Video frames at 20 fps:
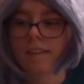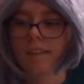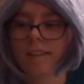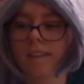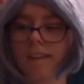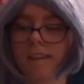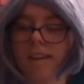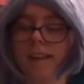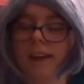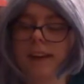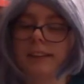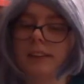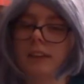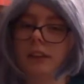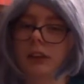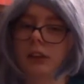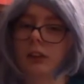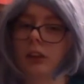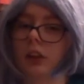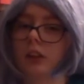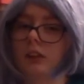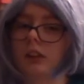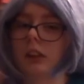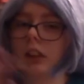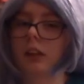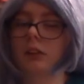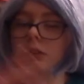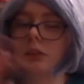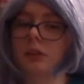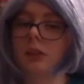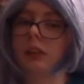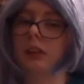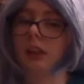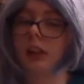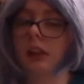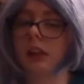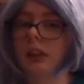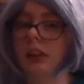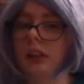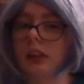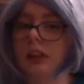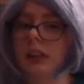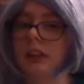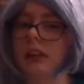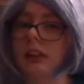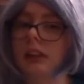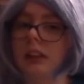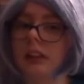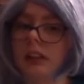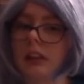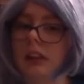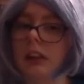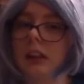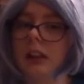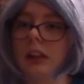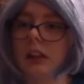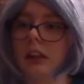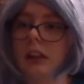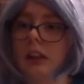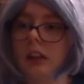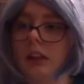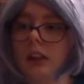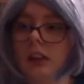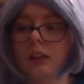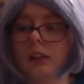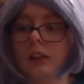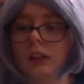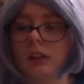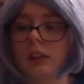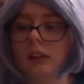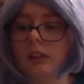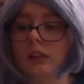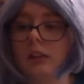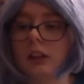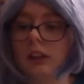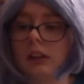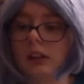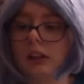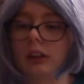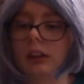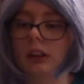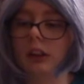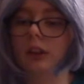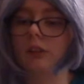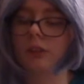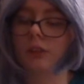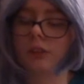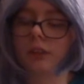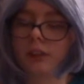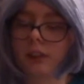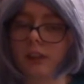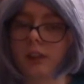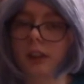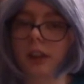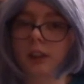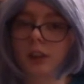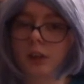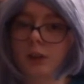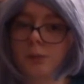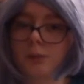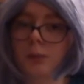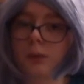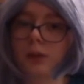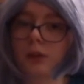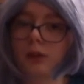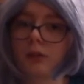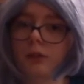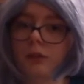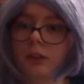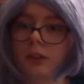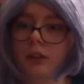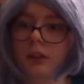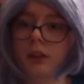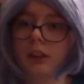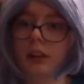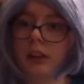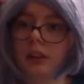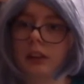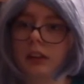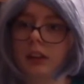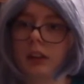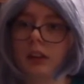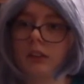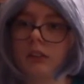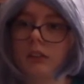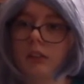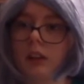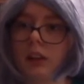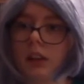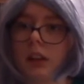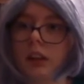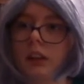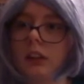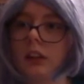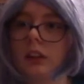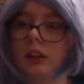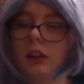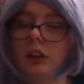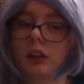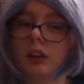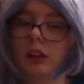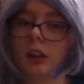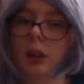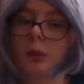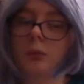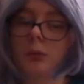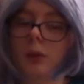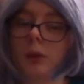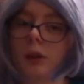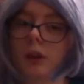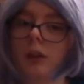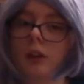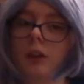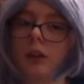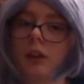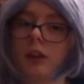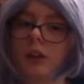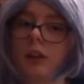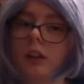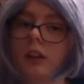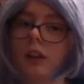and just jot down those ideas to see for your next book, for the next outline, and just keep working on.